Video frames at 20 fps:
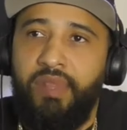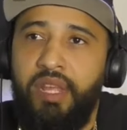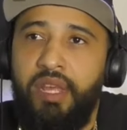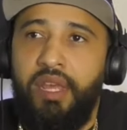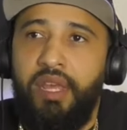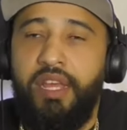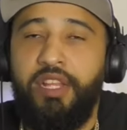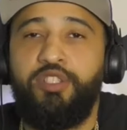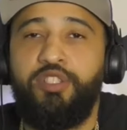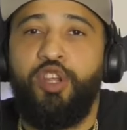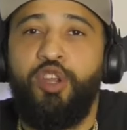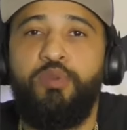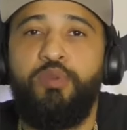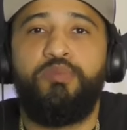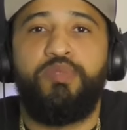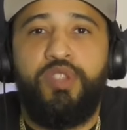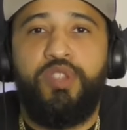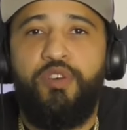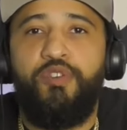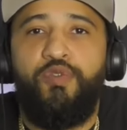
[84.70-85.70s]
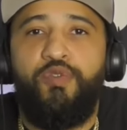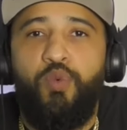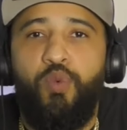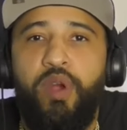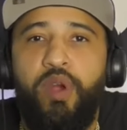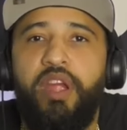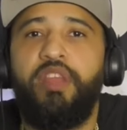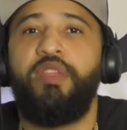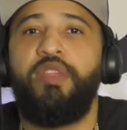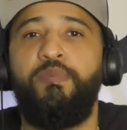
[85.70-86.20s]
in terms of
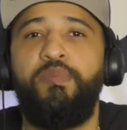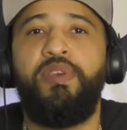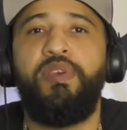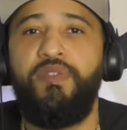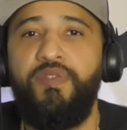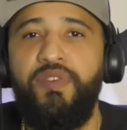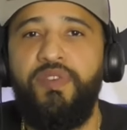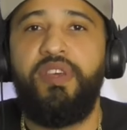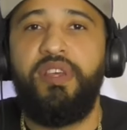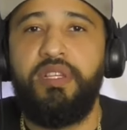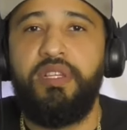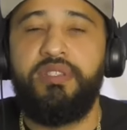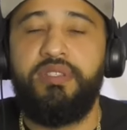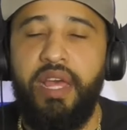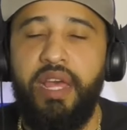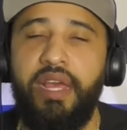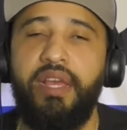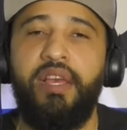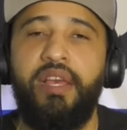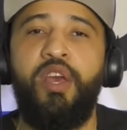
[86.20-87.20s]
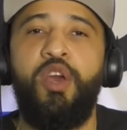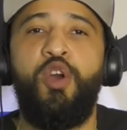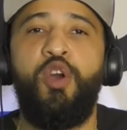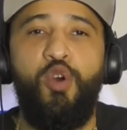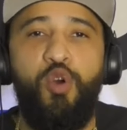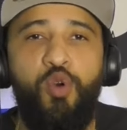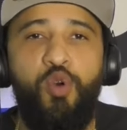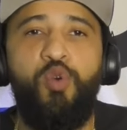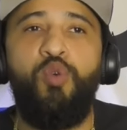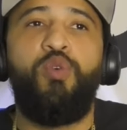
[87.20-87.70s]
where the beef is like
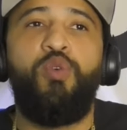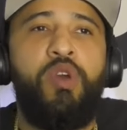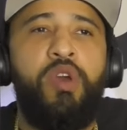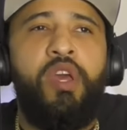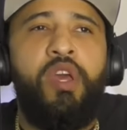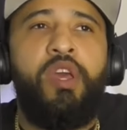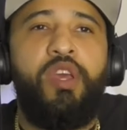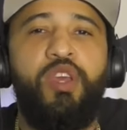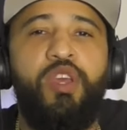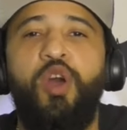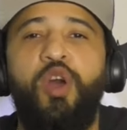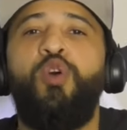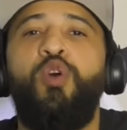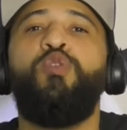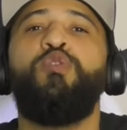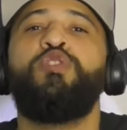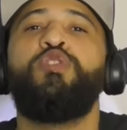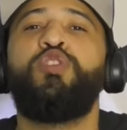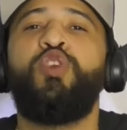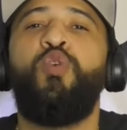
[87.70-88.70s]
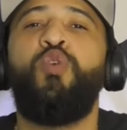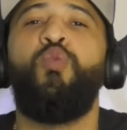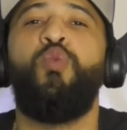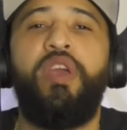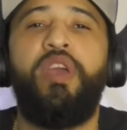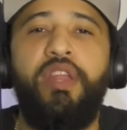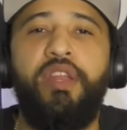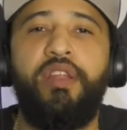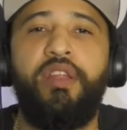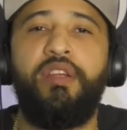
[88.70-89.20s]
who you know who's the
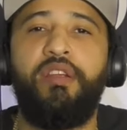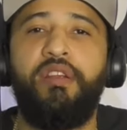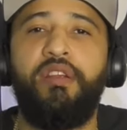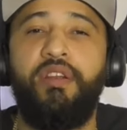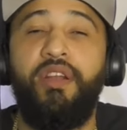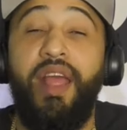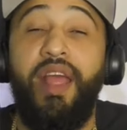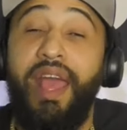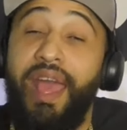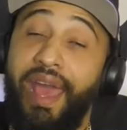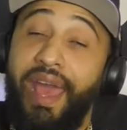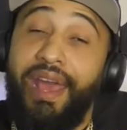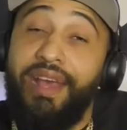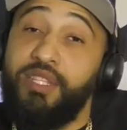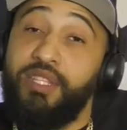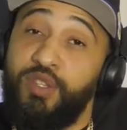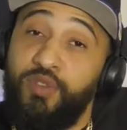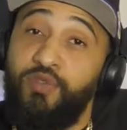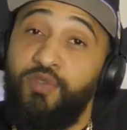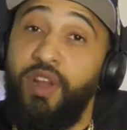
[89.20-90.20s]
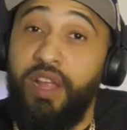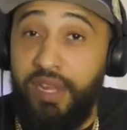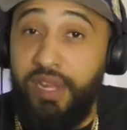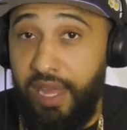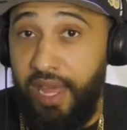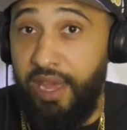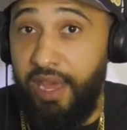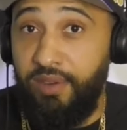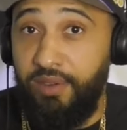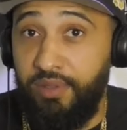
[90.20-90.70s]
winner as of right
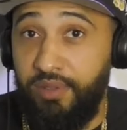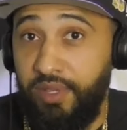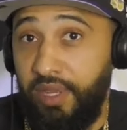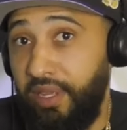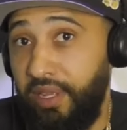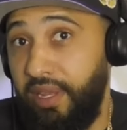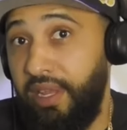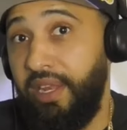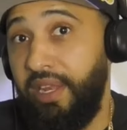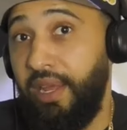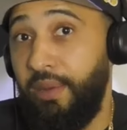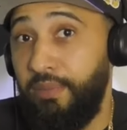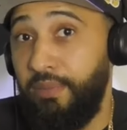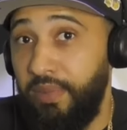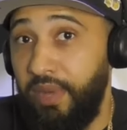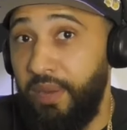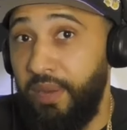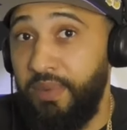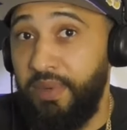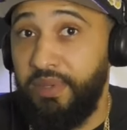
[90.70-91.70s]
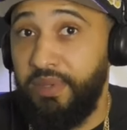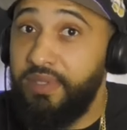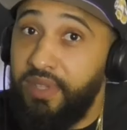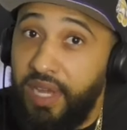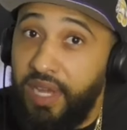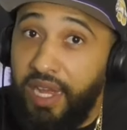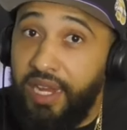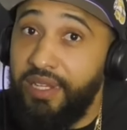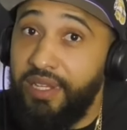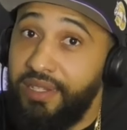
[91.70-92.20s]
now uh, and i'm i'm a
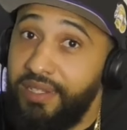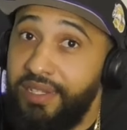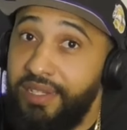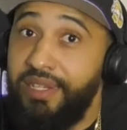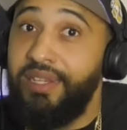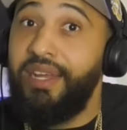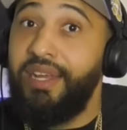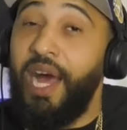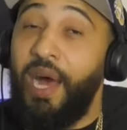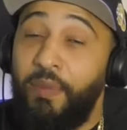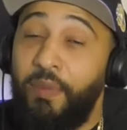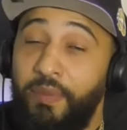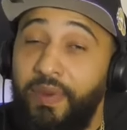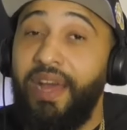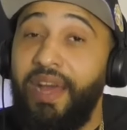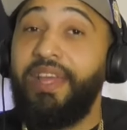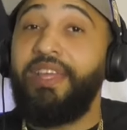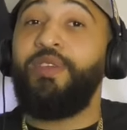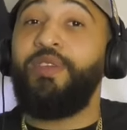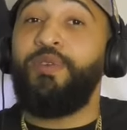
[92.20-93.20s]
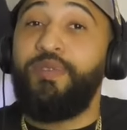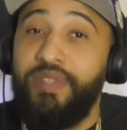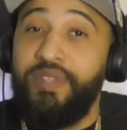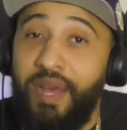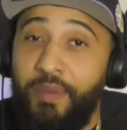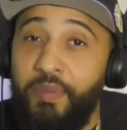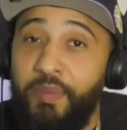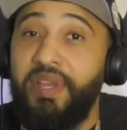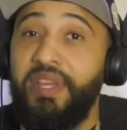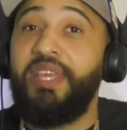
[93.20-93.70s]
kind of i might use
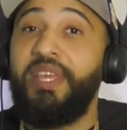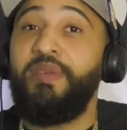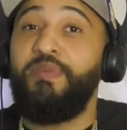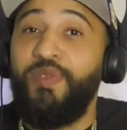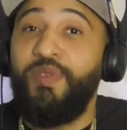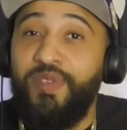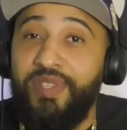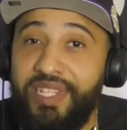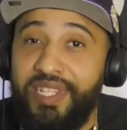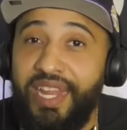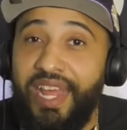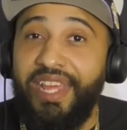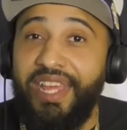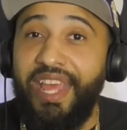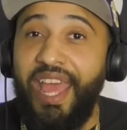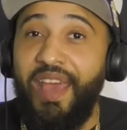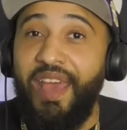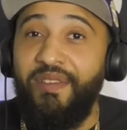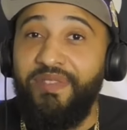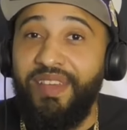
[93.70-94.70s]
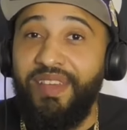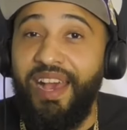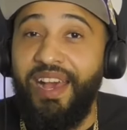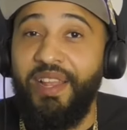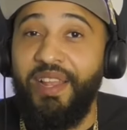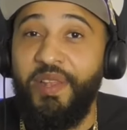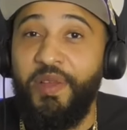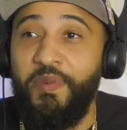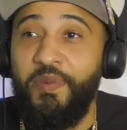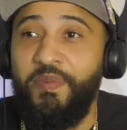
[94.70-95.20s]
i'm gonna keep using that caveat
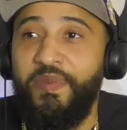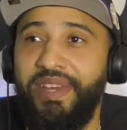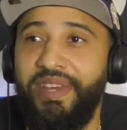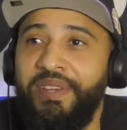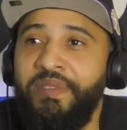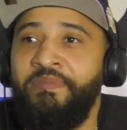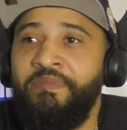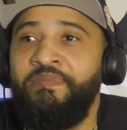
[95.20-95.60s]
a little bit